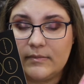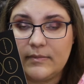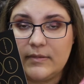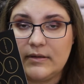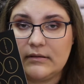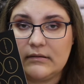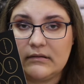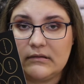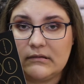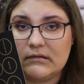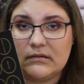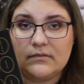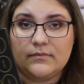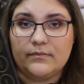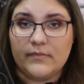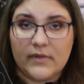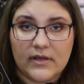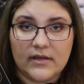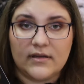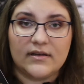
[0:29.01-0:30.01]
but
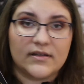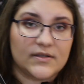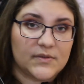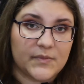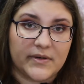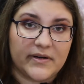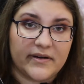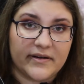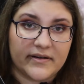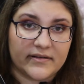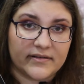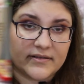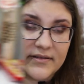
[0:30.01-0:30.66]
it is what it is.